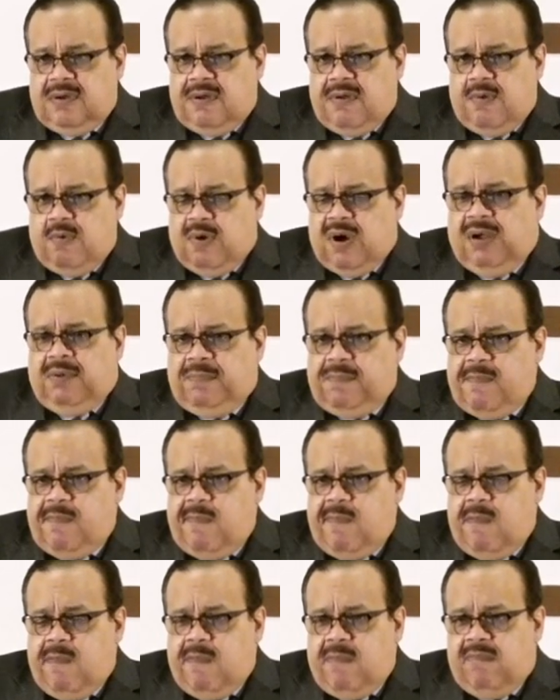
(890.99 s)
Well,
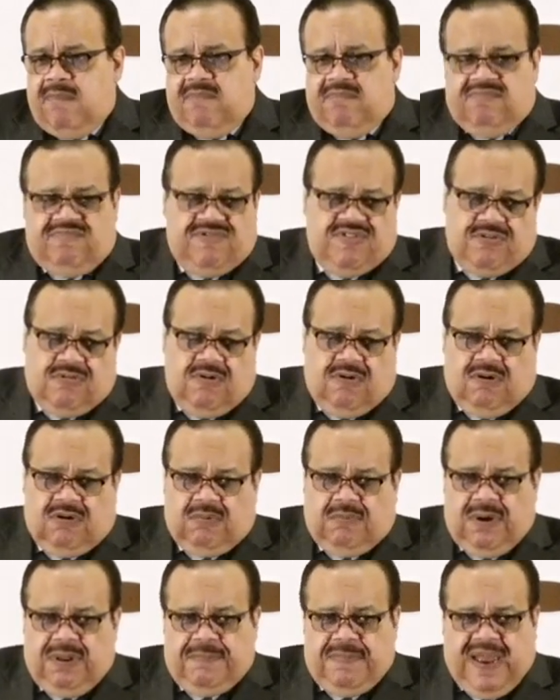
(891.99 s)
you go all
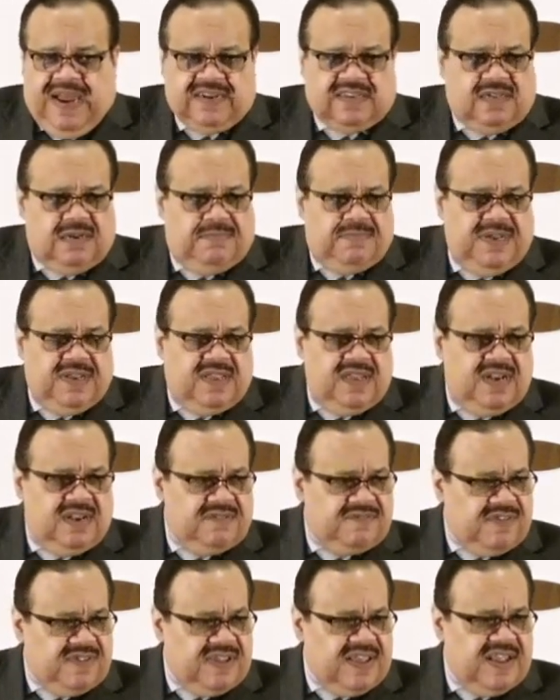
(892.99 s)
the way back to the
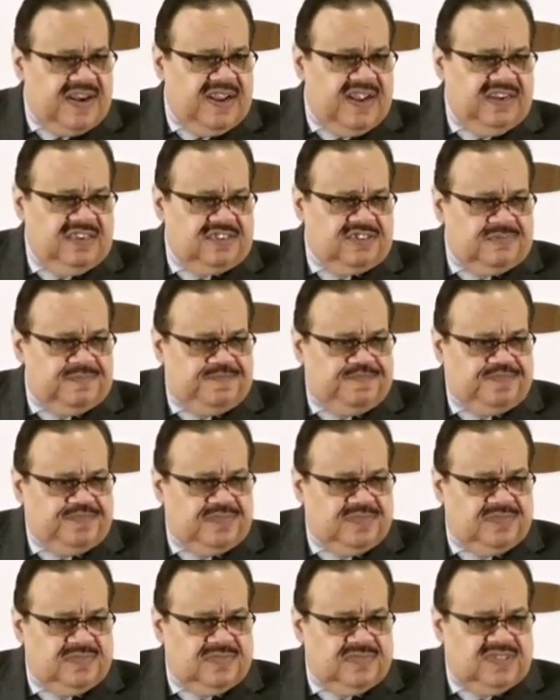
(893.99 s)
beginning for that answer.
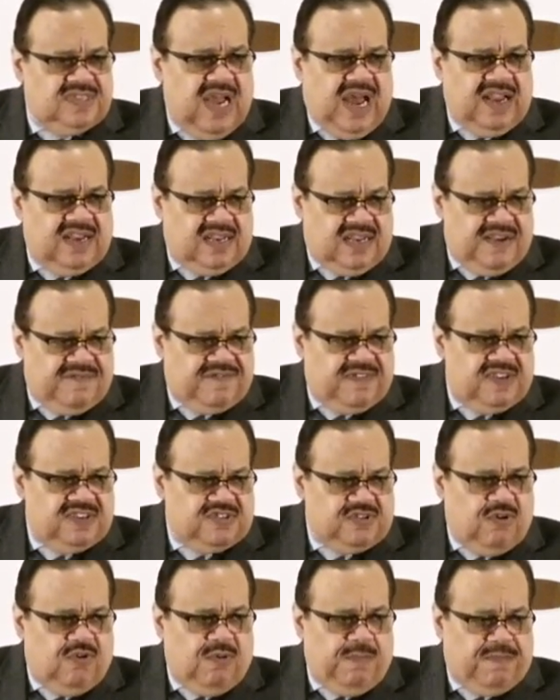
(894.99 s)
God left
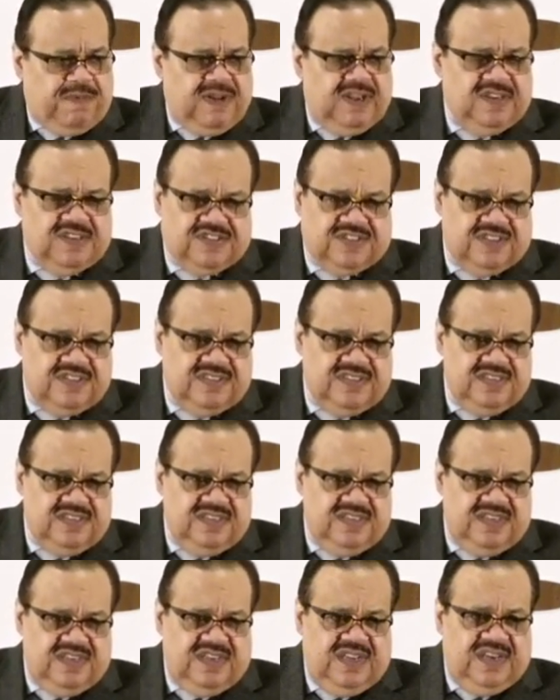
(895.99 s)
this whole place
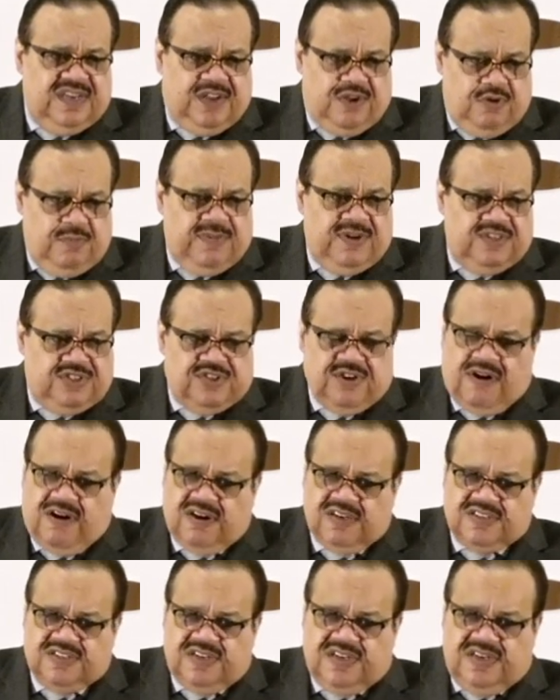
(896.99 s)
in human
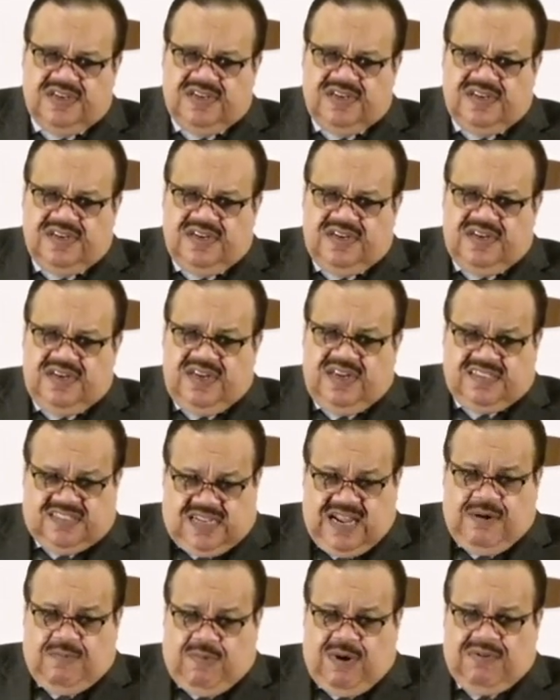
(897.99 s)
charge. Amen. It's
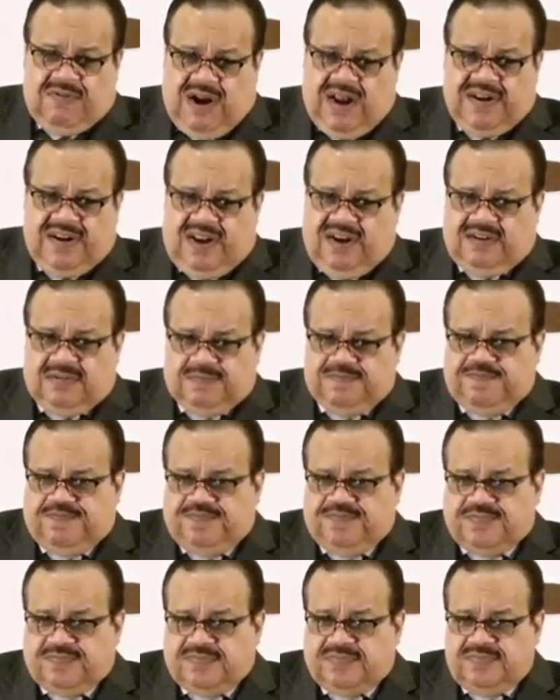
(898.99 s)
that way right now.
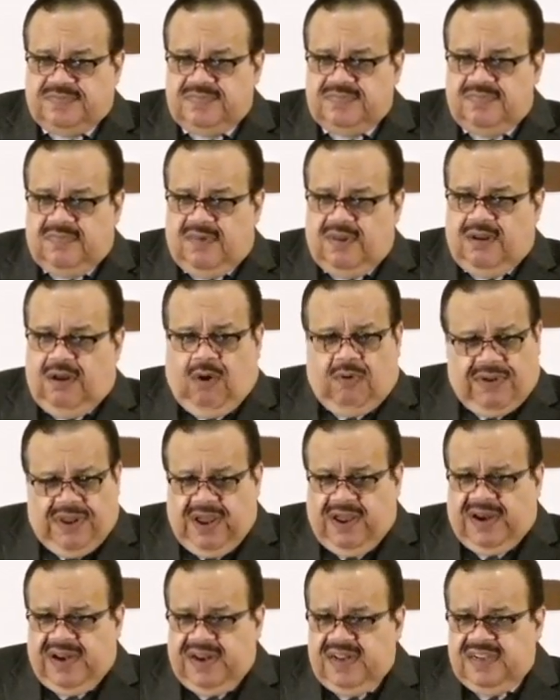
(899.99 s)
Oh,
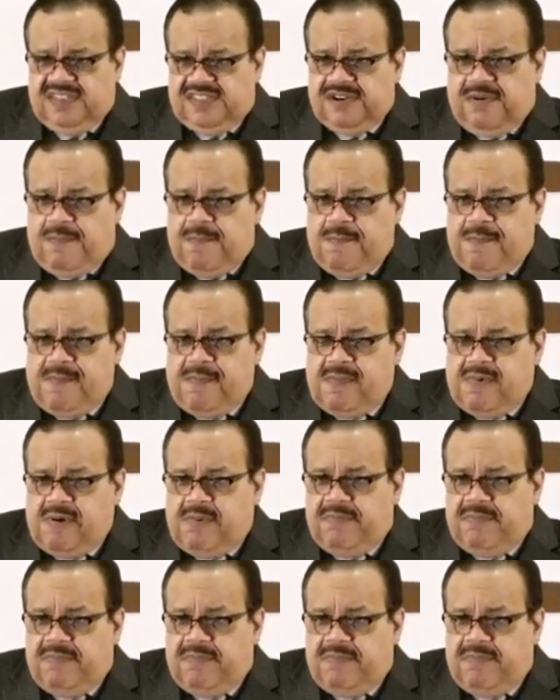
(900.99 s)
yeah, it is. Amen.